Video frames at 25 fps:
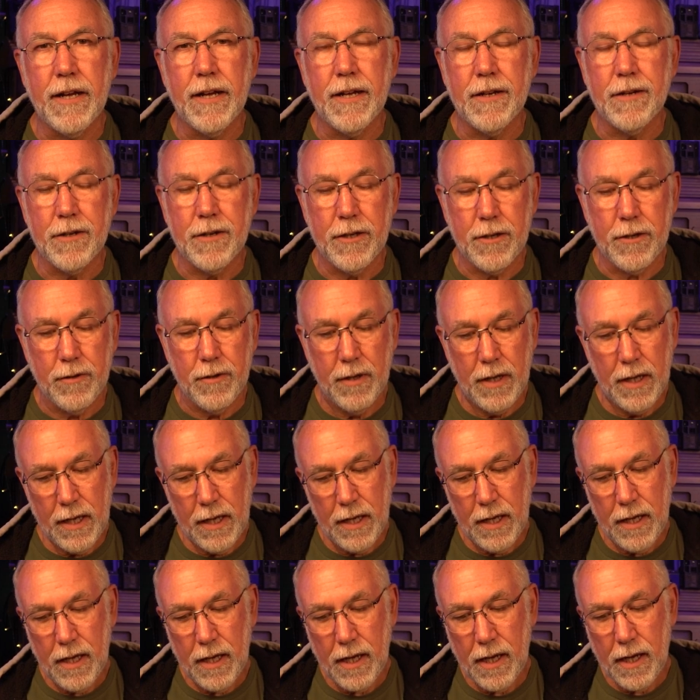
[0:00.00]
I don't know.
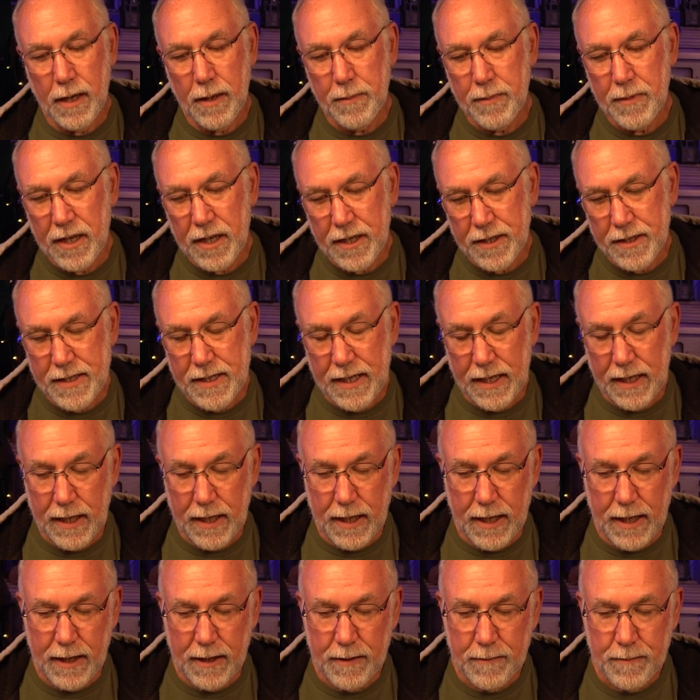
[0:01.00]
I'm not a tech
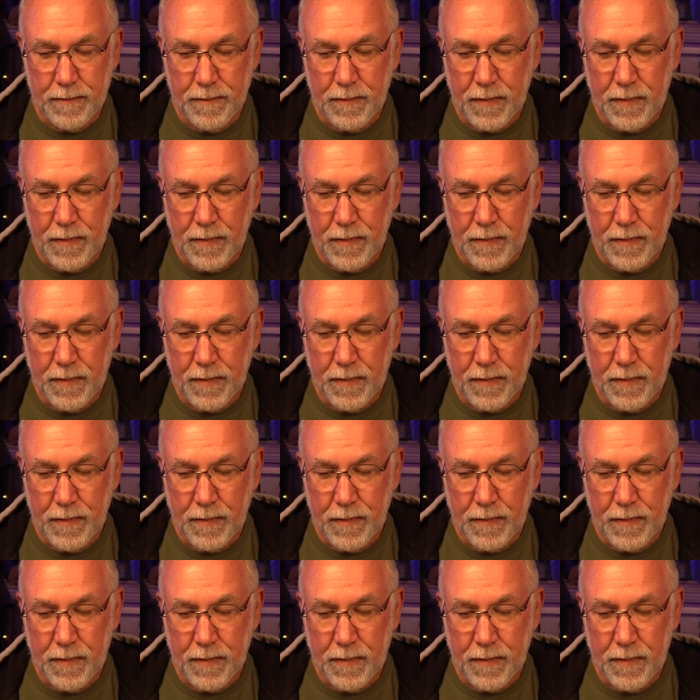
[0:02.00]
guy.